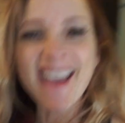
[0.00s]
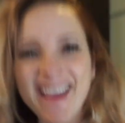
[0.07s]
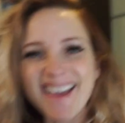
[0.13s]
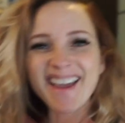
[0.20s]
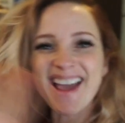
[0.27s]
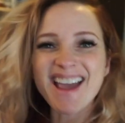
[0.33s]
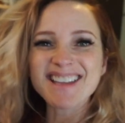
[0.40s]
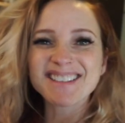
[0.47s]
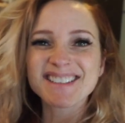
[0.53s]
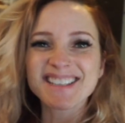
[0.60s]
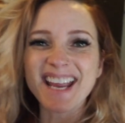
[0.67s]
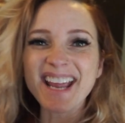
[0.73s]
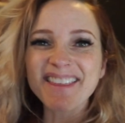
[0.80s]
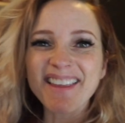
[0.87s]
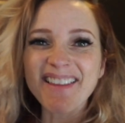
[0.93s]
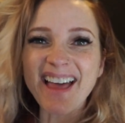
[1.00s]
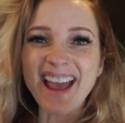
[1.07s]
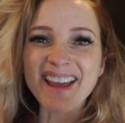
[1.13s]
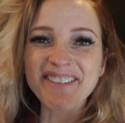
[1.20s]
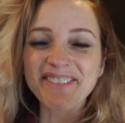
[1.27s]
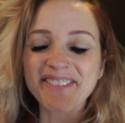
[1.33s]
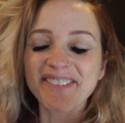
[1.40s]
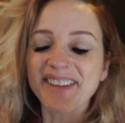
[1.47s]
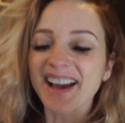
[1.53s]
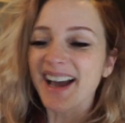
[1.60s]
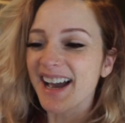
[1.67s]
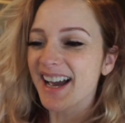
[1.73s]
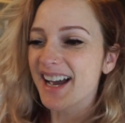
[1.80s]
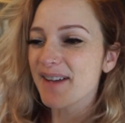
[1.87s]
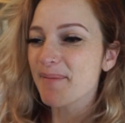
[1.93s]
Hey guys, day in the life.
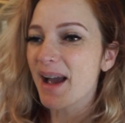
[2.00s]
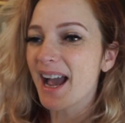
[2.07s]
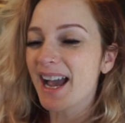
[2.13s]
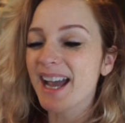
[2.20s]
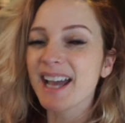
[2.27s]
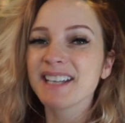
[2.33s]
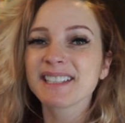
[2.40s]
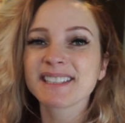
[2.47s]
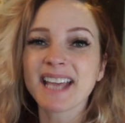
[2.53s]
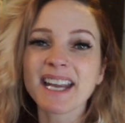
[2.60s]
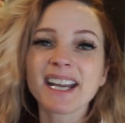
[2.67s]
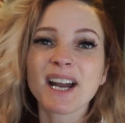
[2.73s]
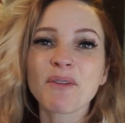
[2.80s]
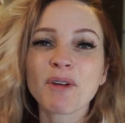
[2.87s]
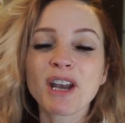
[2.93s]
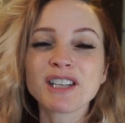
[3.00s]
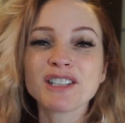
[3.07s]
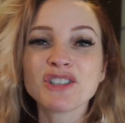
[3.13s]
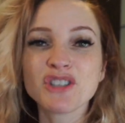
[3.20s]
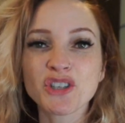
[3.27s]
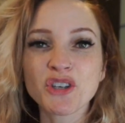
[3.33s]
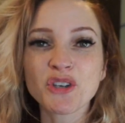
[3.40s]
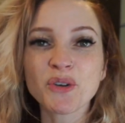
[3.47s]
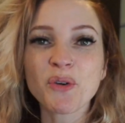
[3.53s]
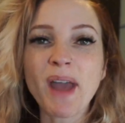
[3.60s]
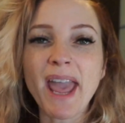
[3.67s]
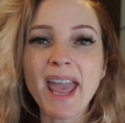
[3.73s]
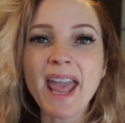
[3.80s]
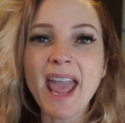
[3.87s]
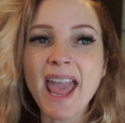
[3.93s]
I decided I wanted to do
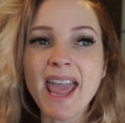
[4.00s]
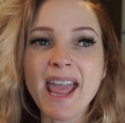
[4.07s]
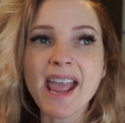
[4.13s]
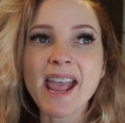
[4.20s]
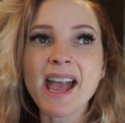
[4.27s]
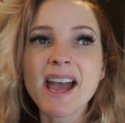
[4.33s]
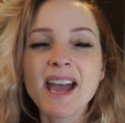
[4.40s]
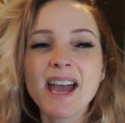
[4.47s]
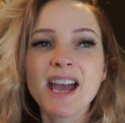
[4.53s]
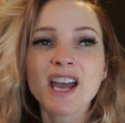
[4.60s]
a